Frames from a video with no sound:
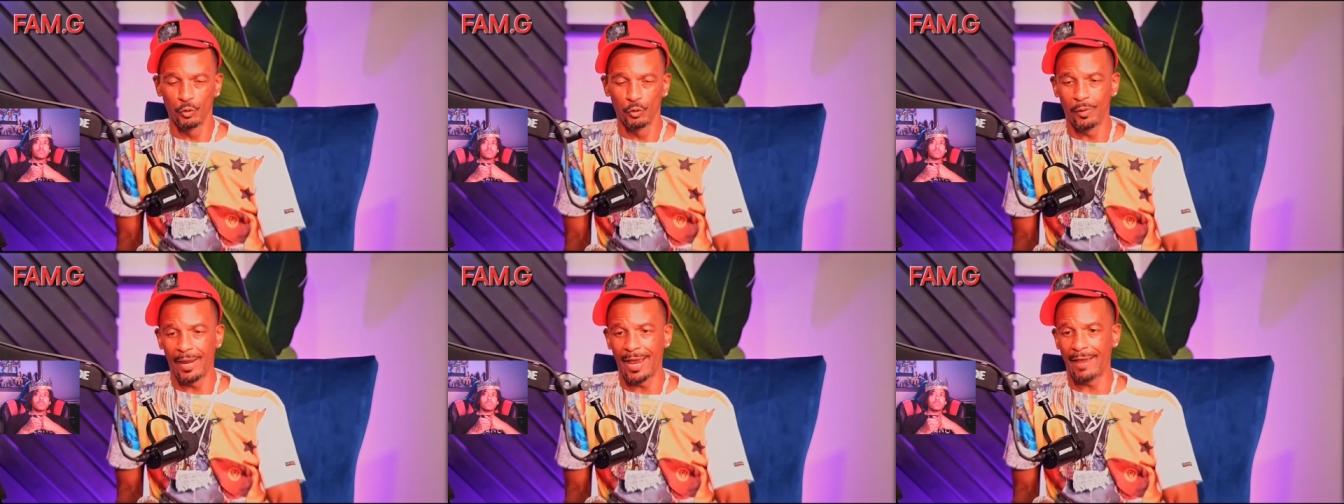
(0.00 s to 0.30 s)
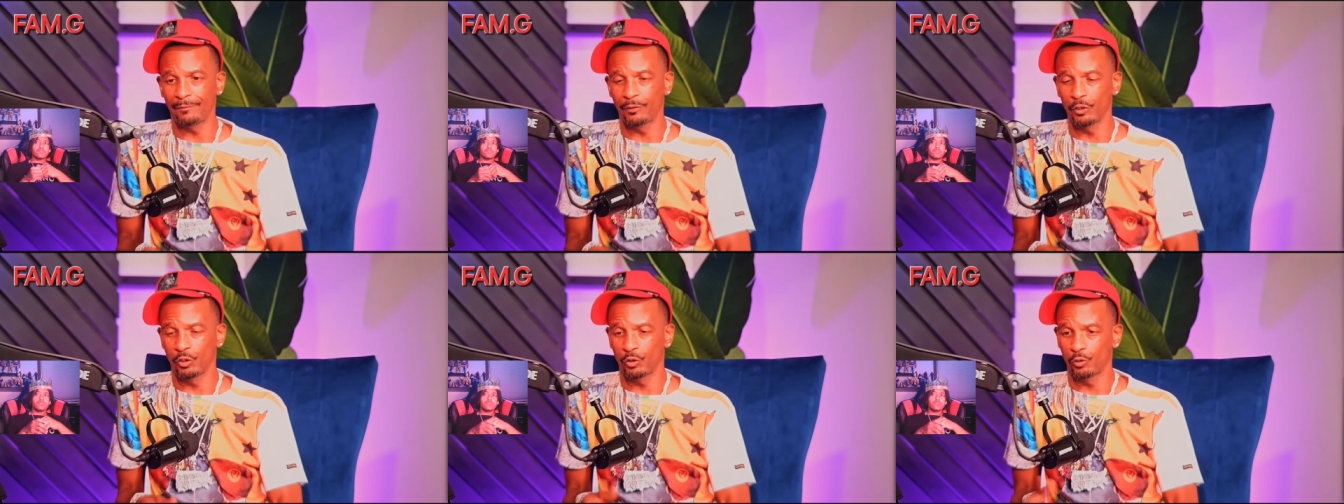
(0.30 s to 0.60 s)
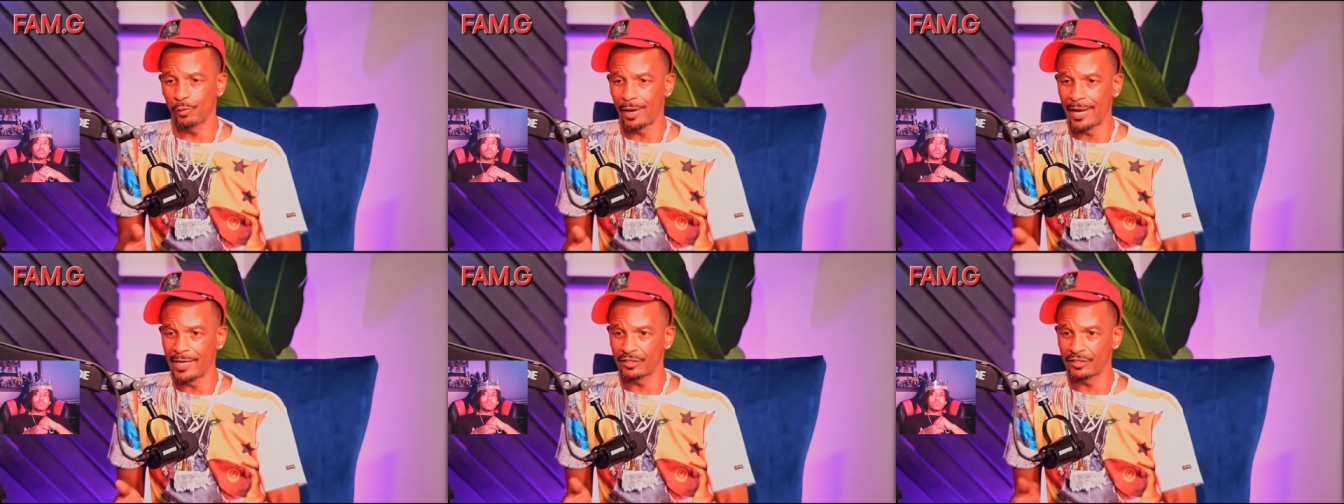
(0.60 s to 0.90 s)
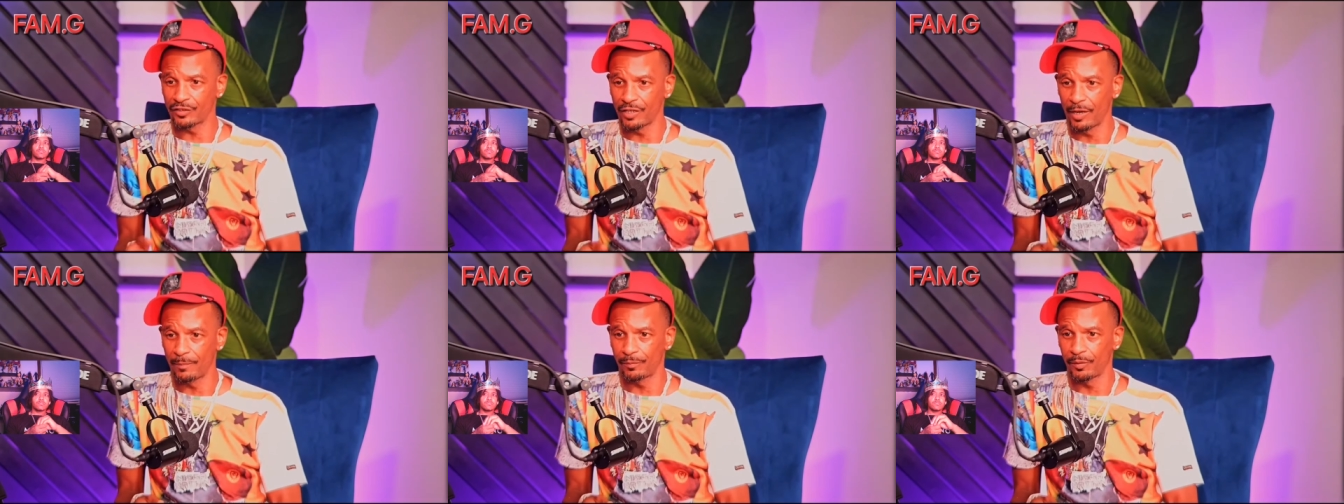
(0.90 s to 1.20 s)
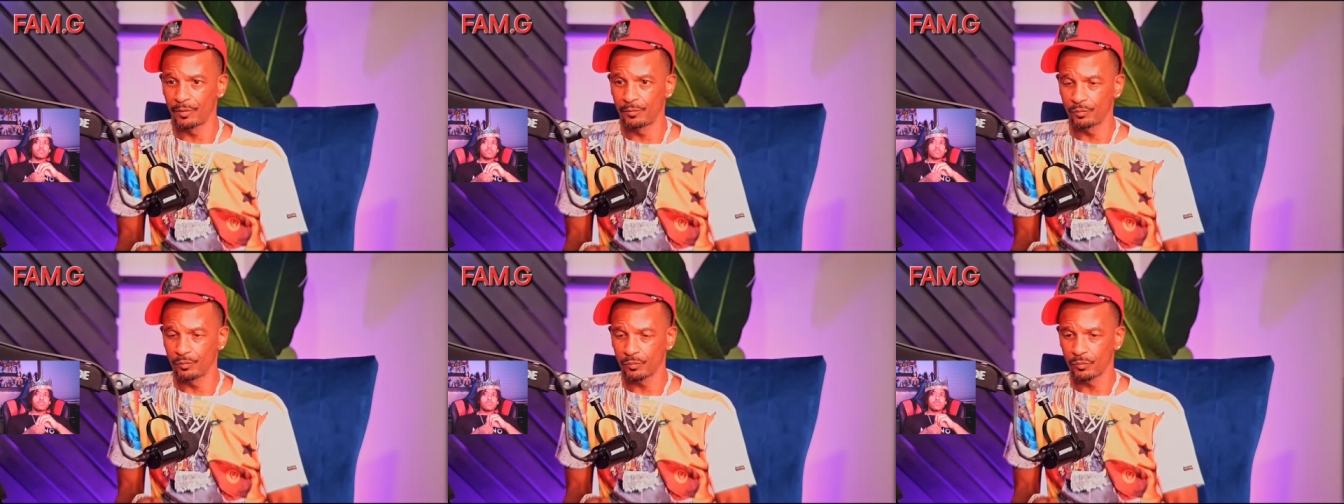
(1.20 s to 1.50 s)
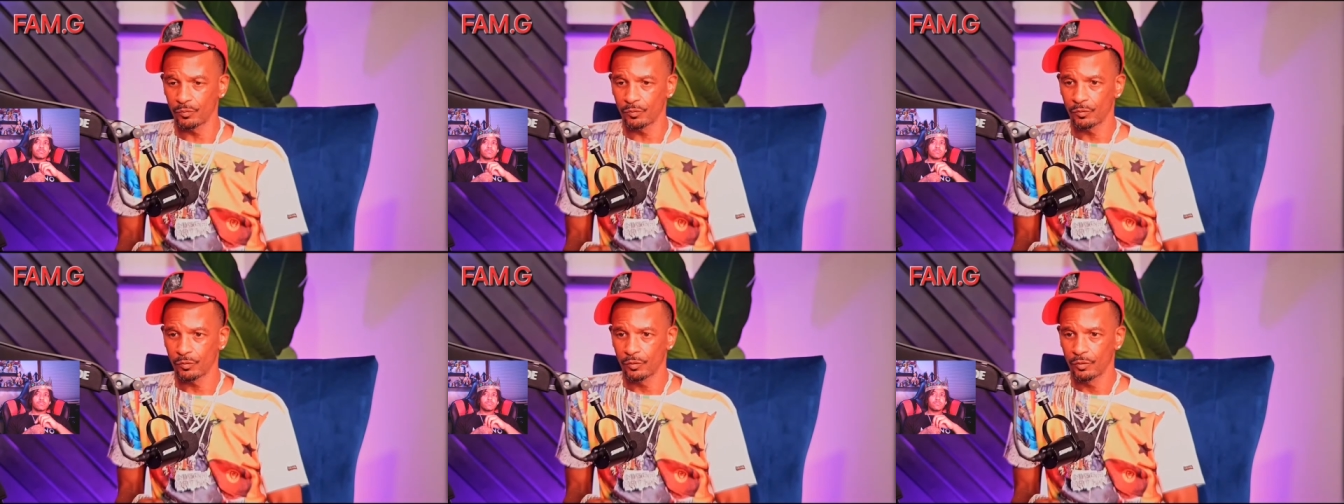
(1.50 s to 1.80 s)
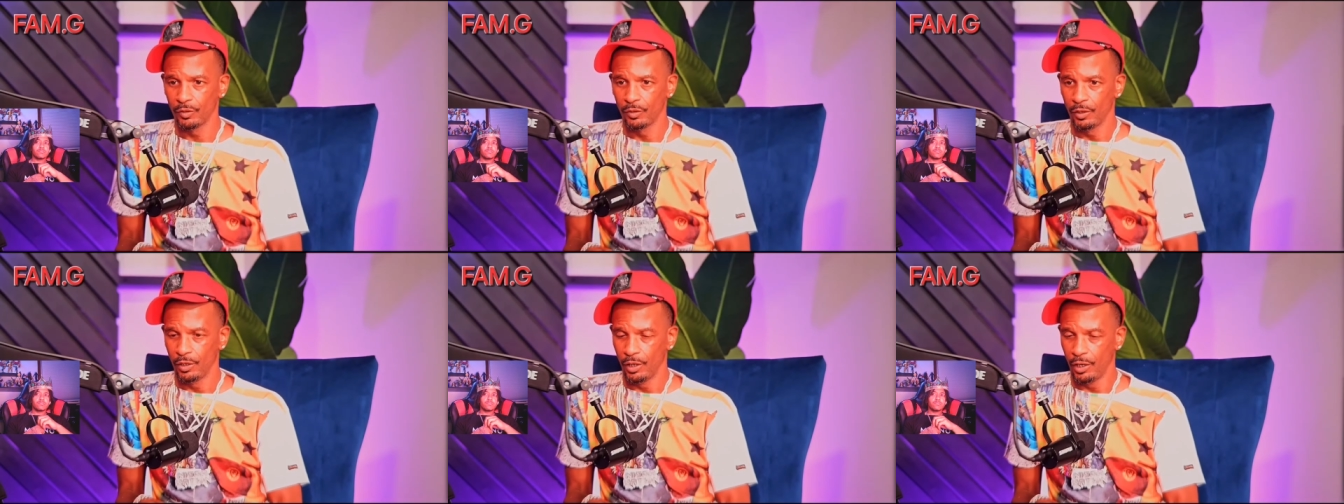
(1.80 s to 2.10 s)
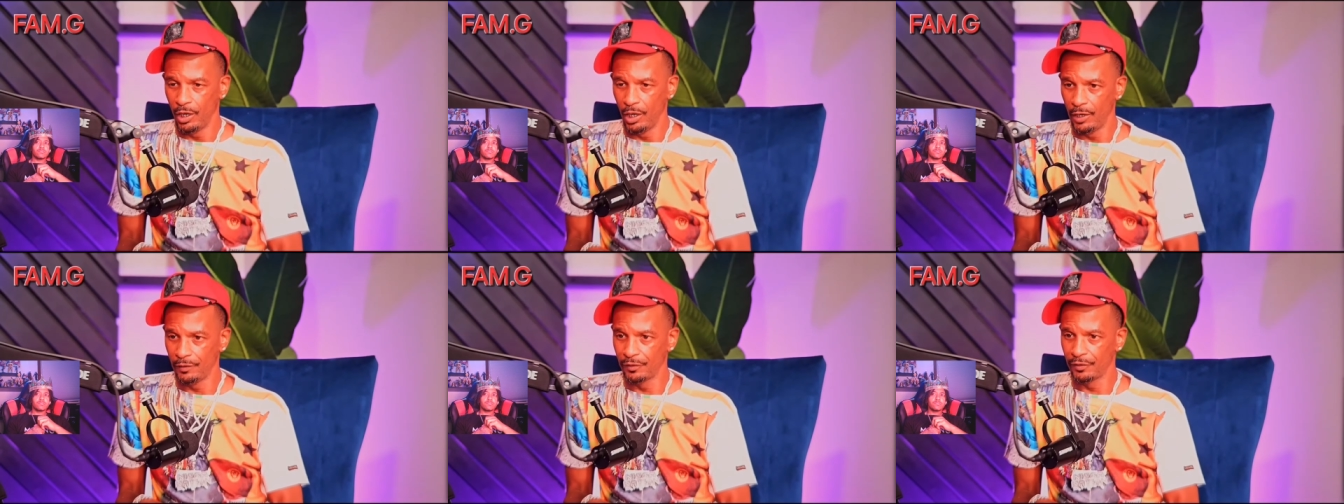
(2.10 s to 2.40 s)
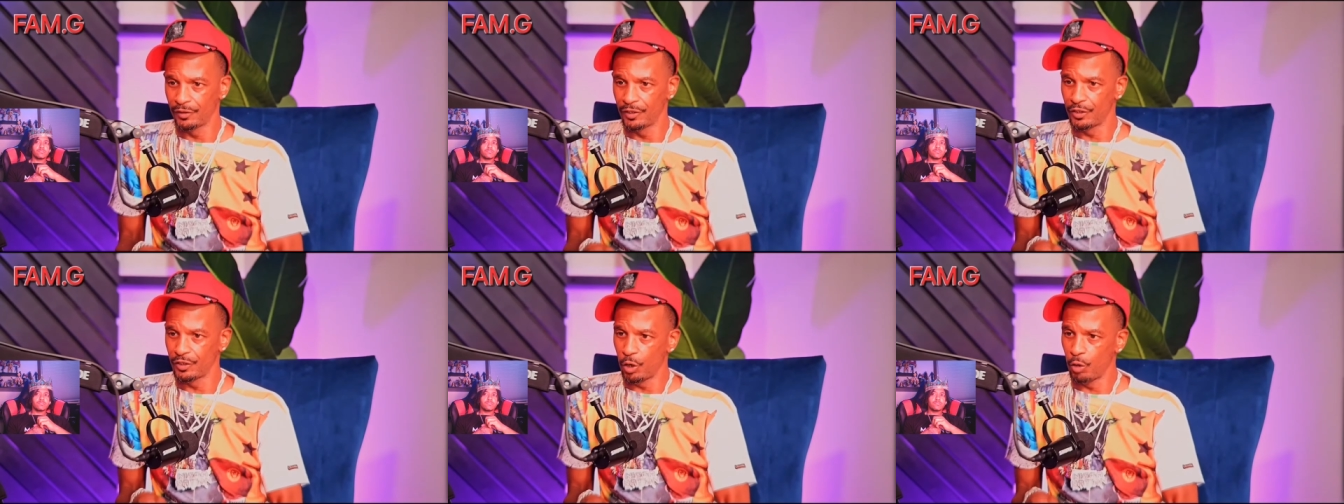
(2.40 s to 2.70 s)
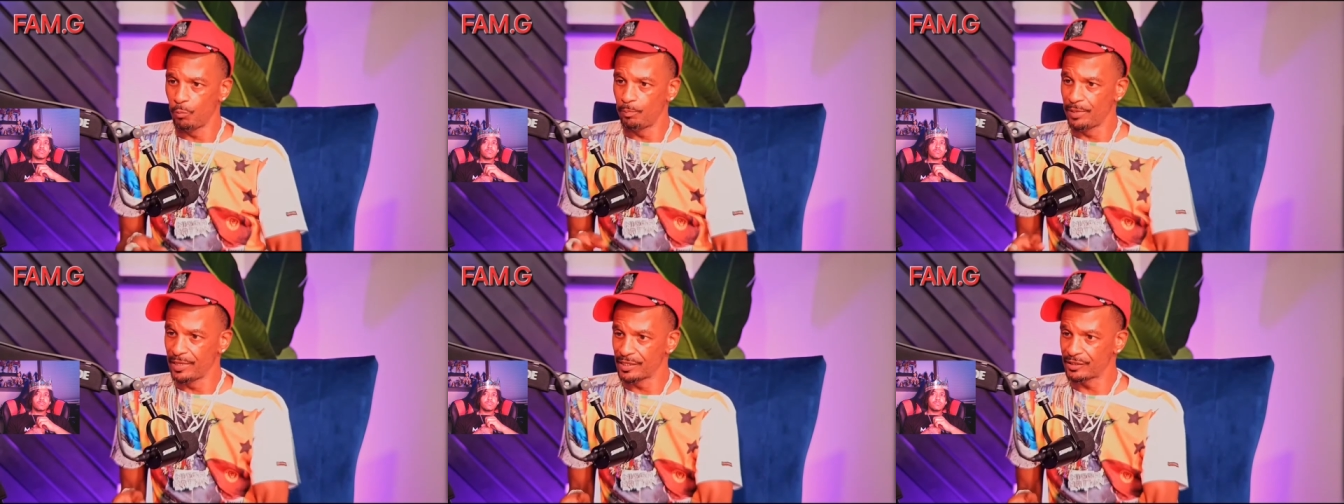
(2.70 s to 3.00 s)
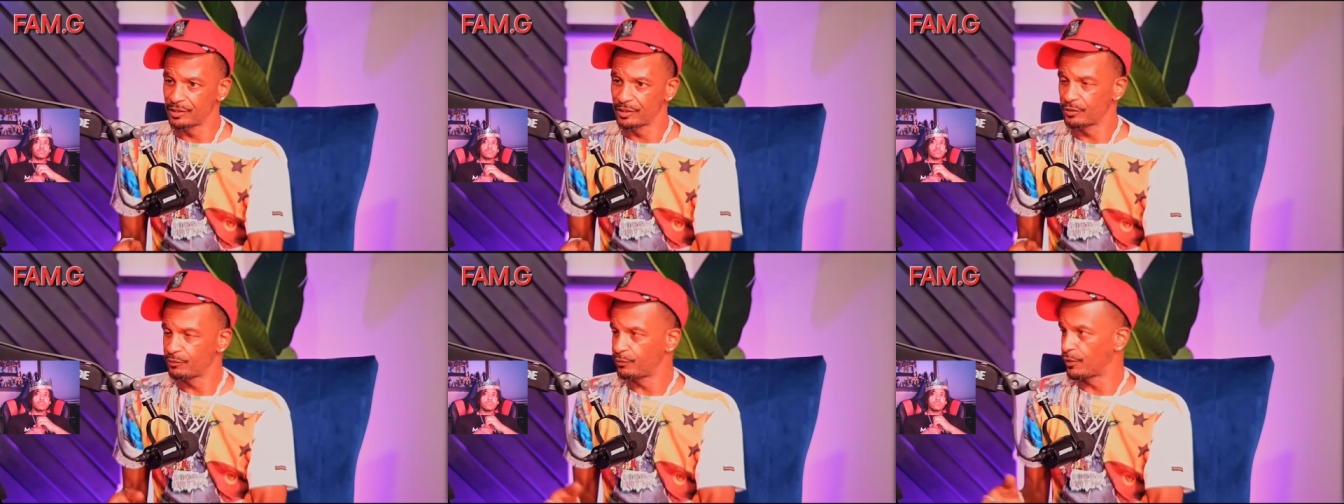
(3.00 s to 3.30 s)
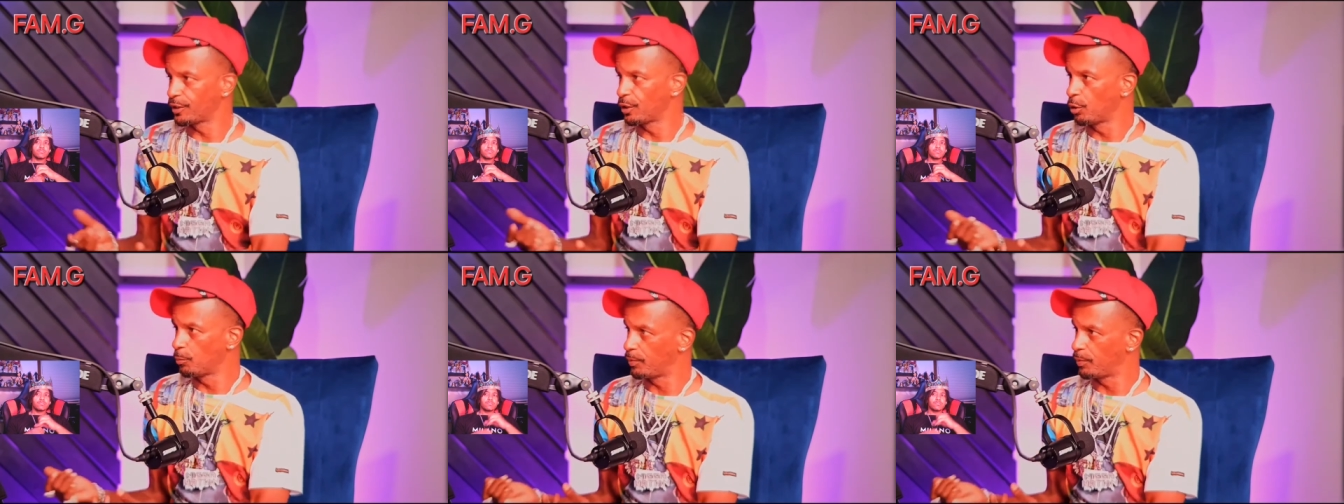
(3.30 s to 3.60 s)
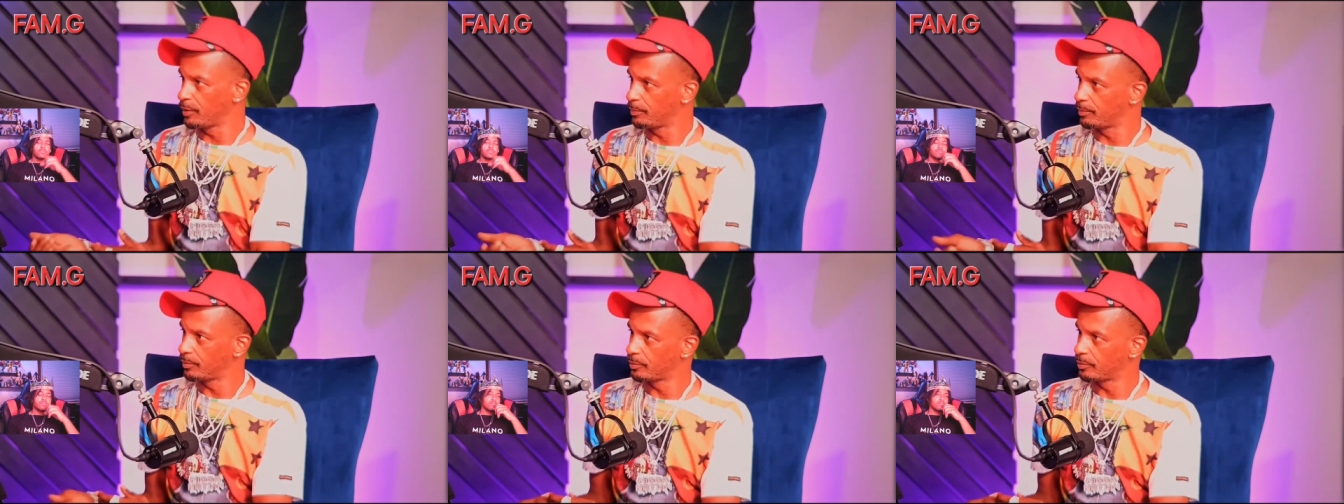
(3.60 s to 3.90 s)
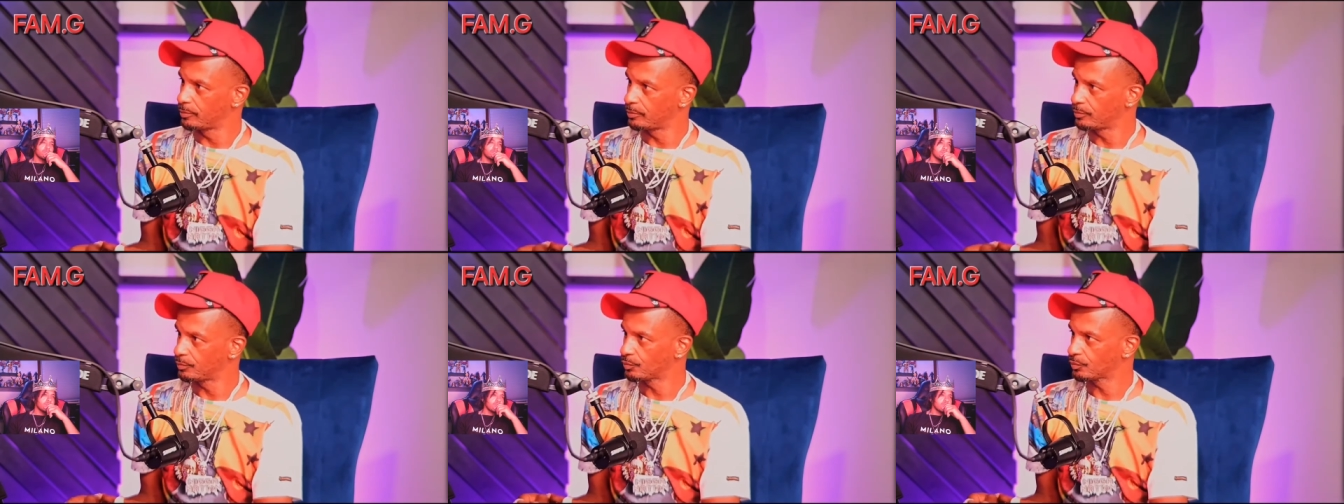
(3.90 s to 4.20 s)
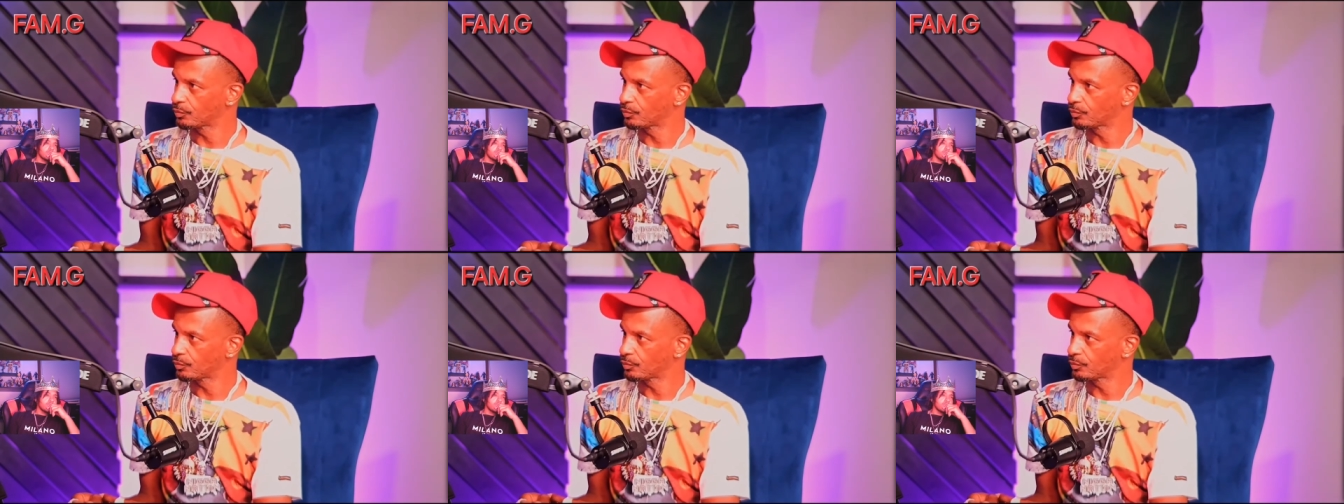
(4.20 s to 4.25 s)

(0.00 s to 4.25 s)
you have to create something other than your business for your people.